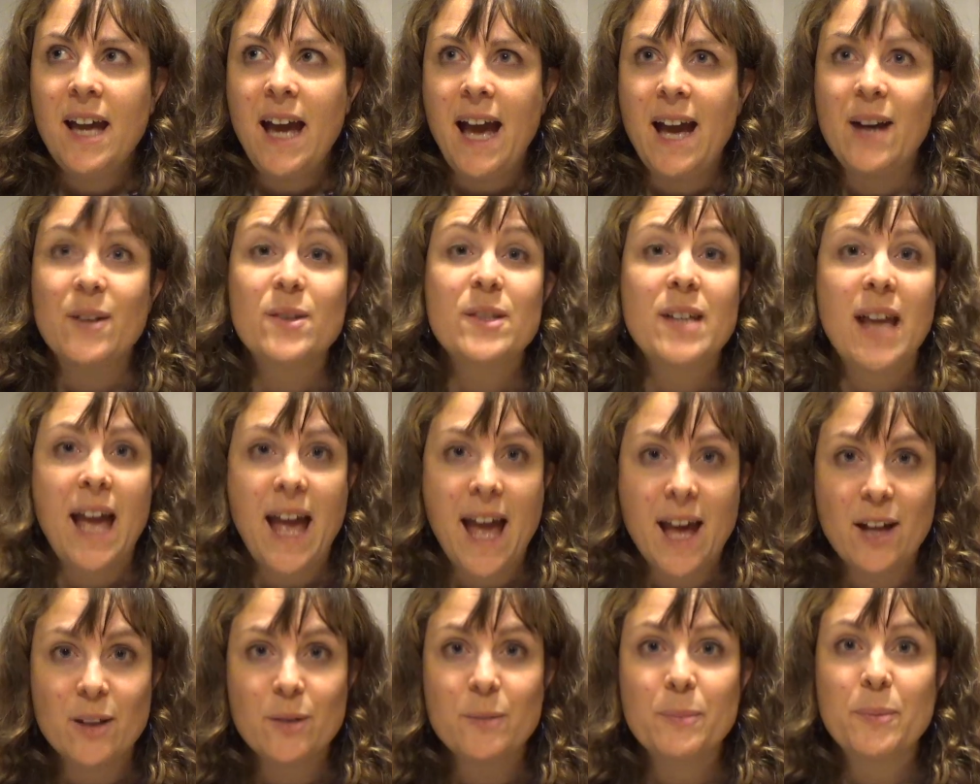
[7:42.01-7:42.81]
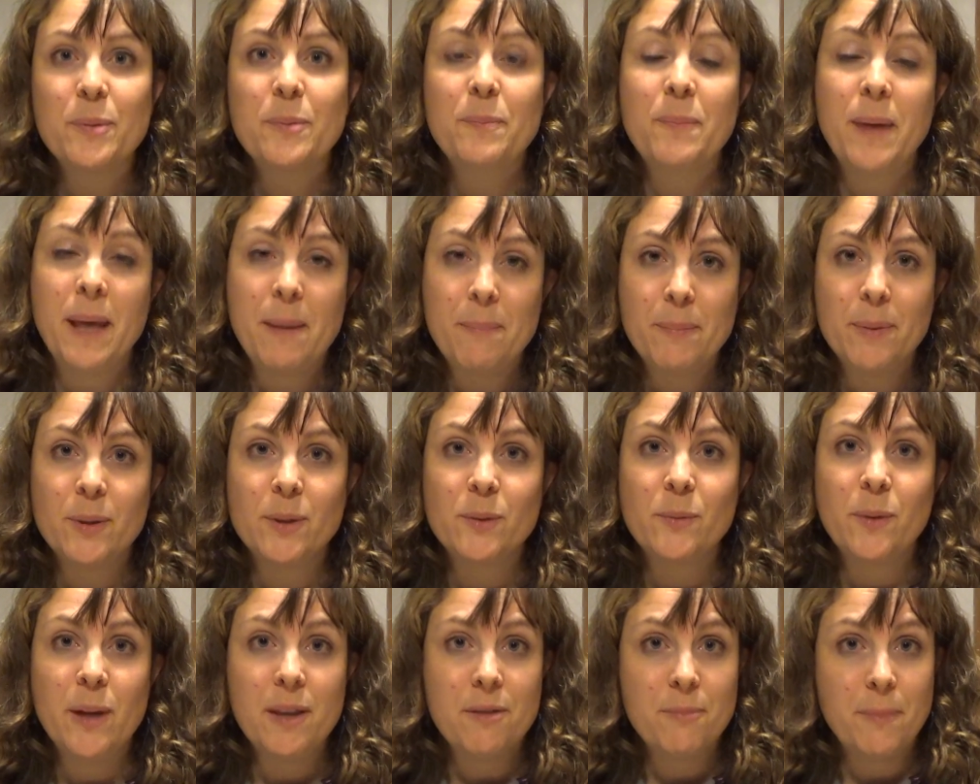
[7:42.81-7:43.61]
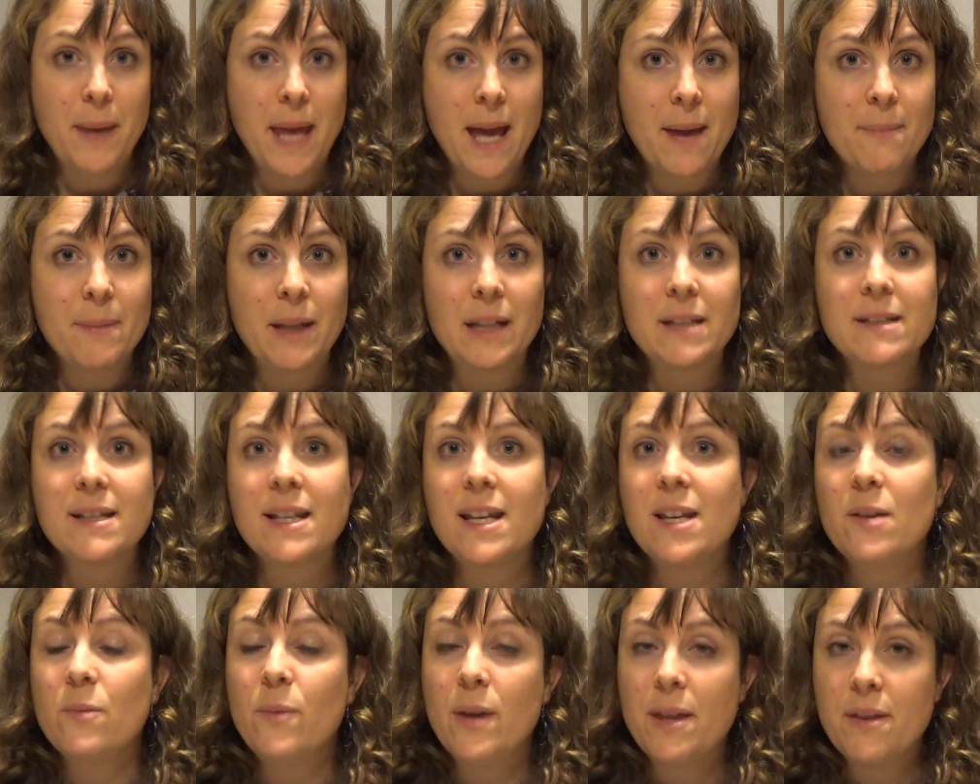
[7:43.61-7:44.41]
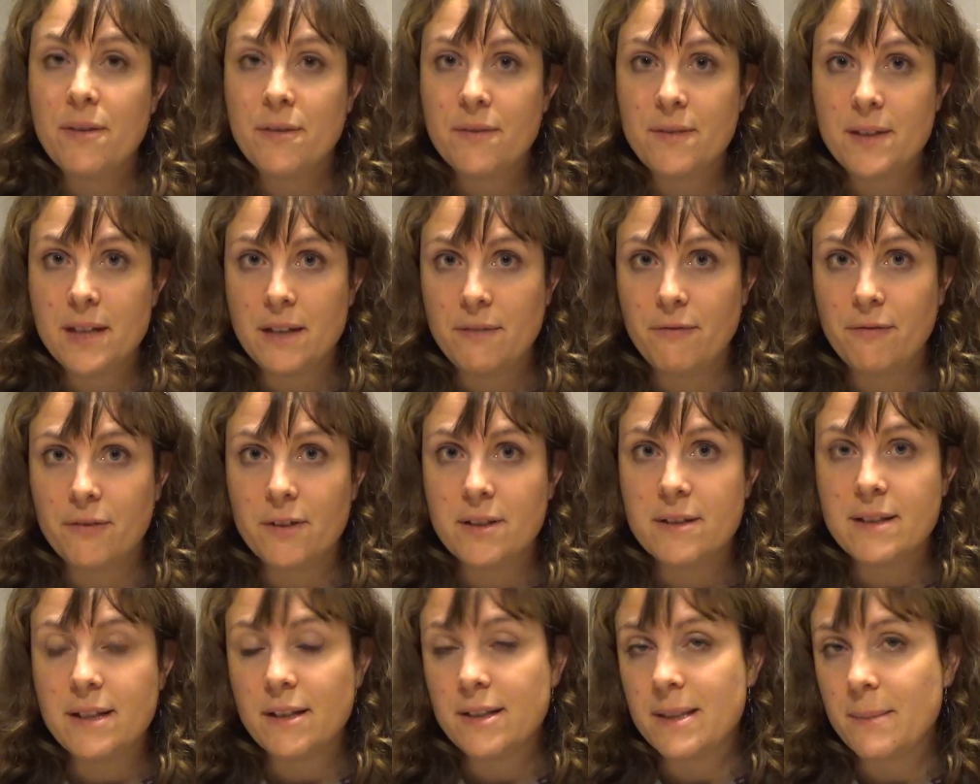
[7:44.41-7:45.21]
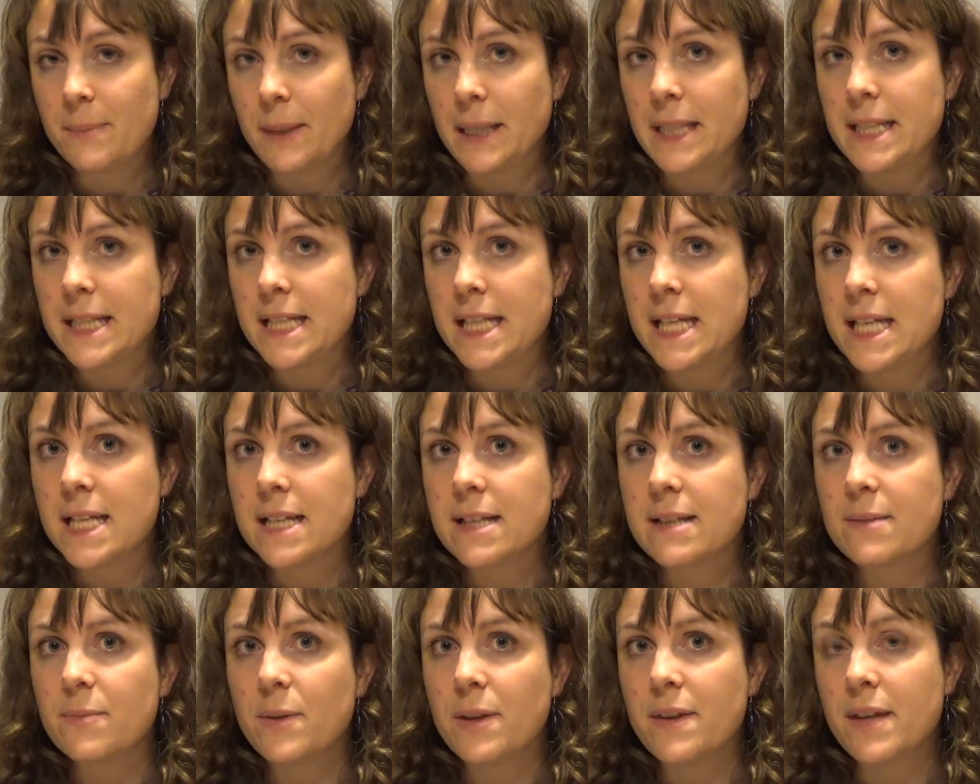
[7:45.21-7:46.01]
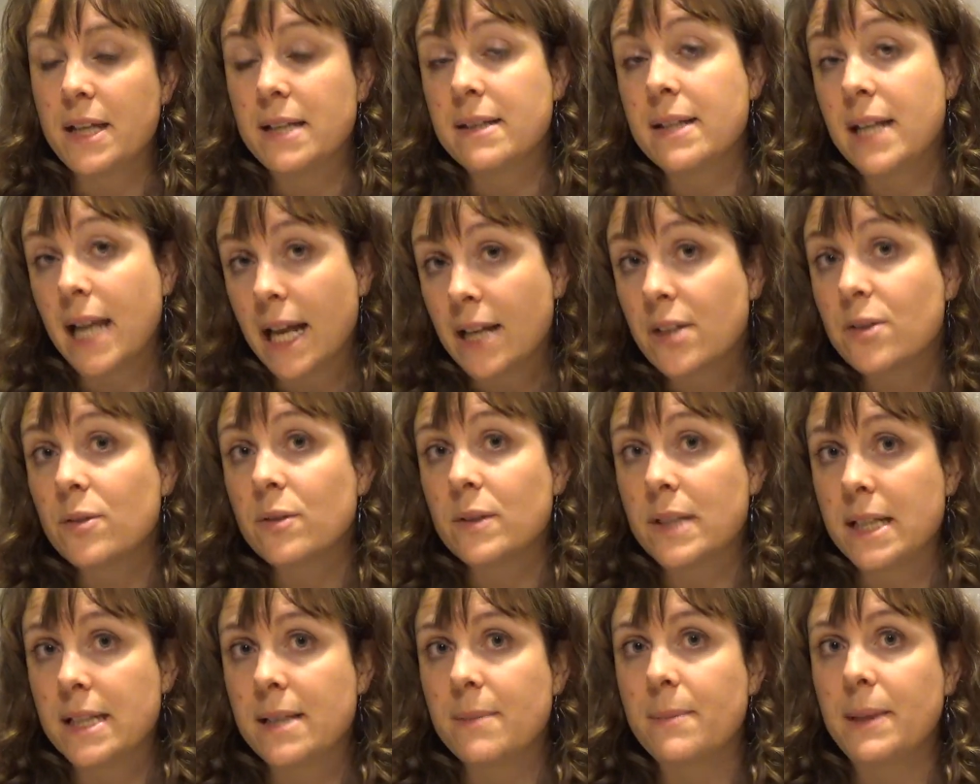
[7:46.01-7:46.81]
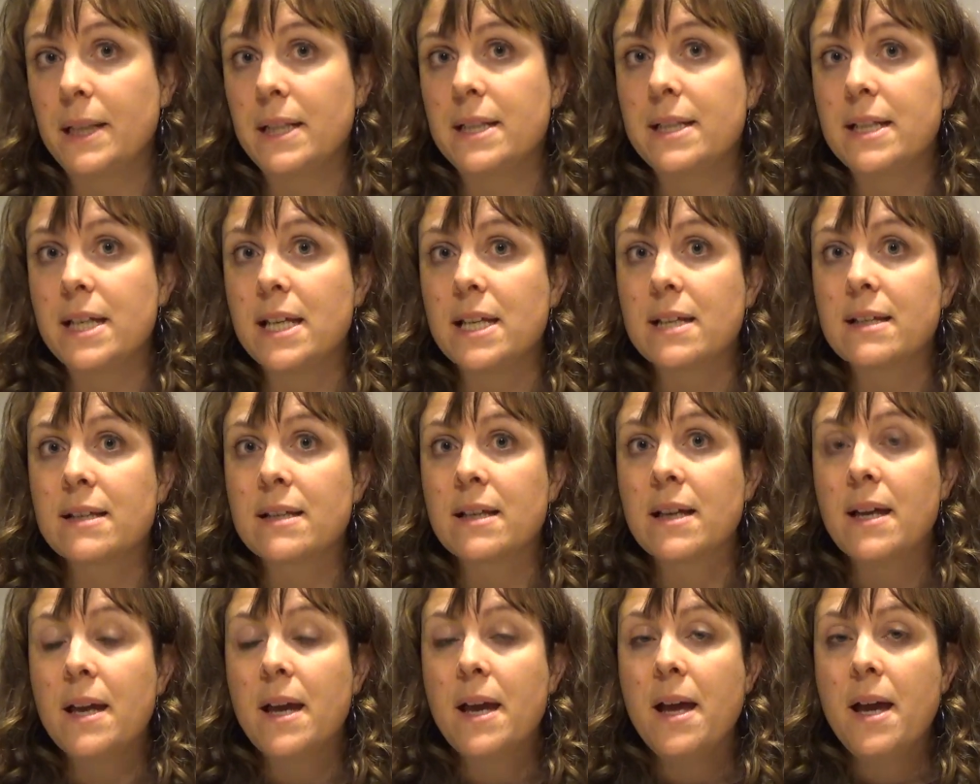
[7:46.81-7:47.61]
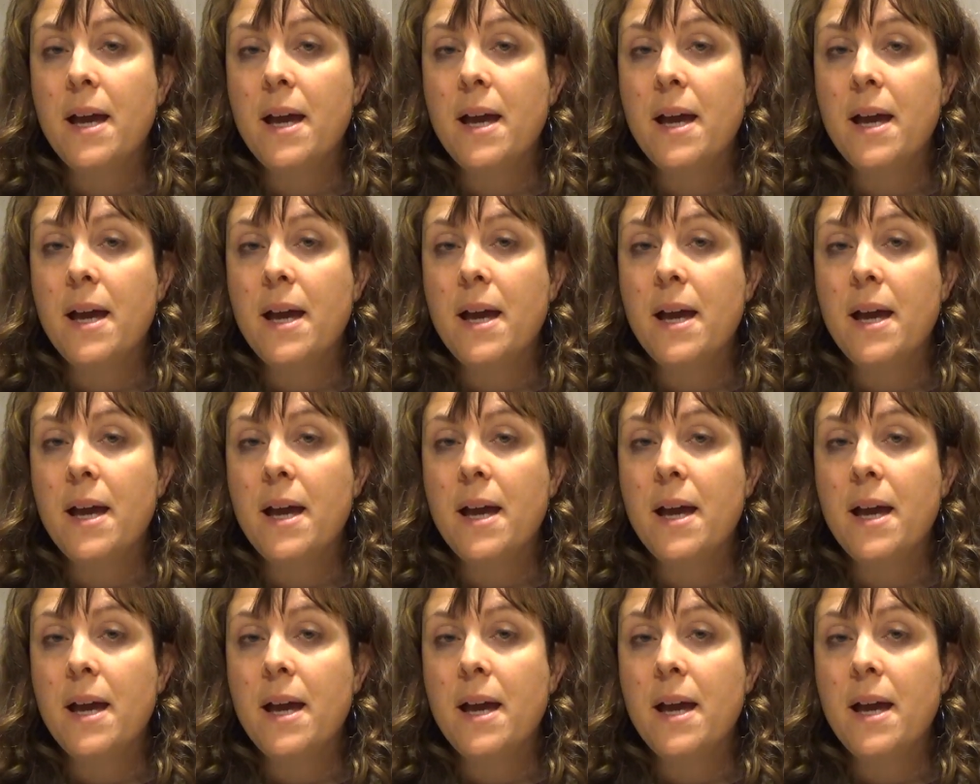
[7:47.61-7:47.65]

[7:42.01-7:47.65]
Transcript: help people with PMLD, with different disabilities, with intellectual disabilities,